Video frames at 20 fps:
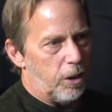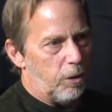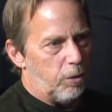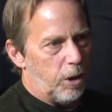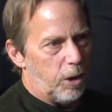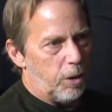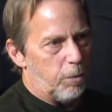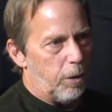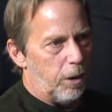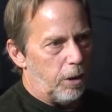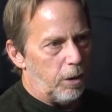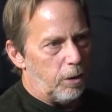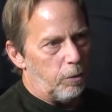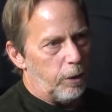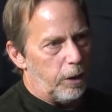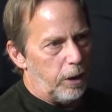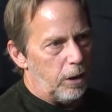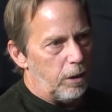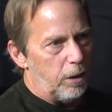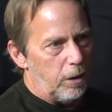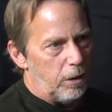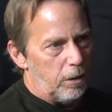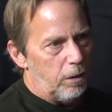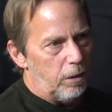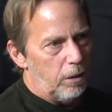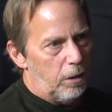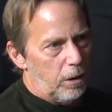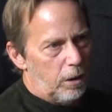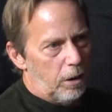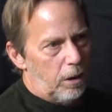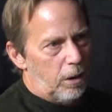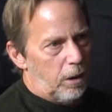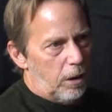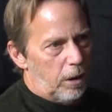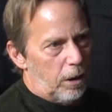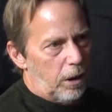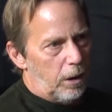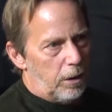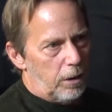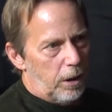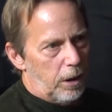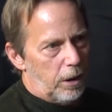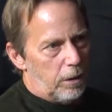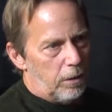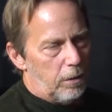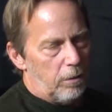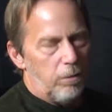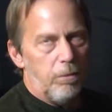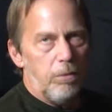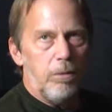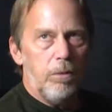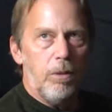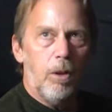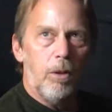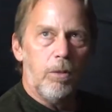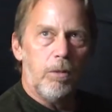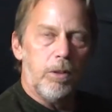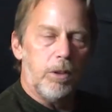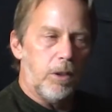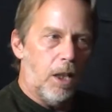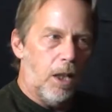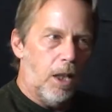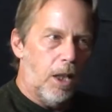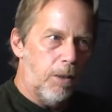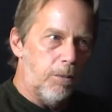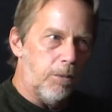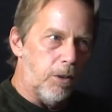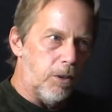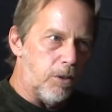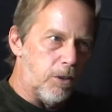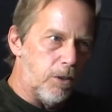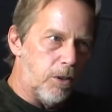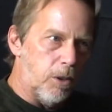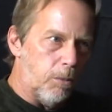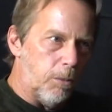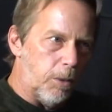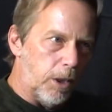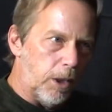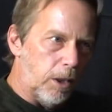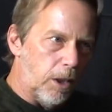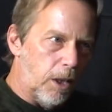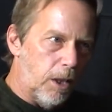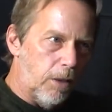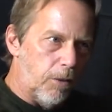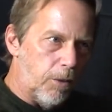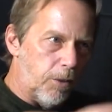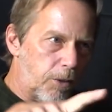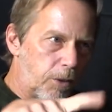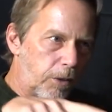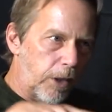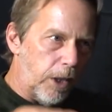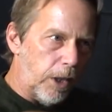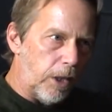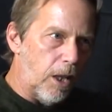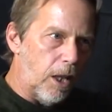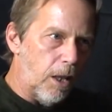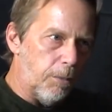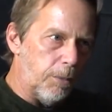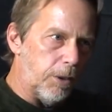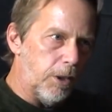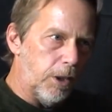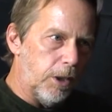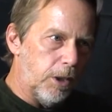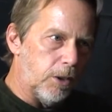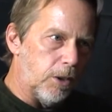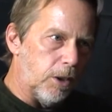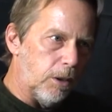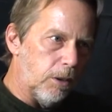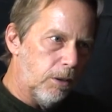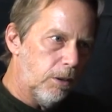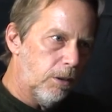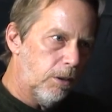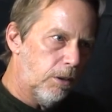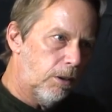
that work better win. And, and then over time, there's so many levels of that competition.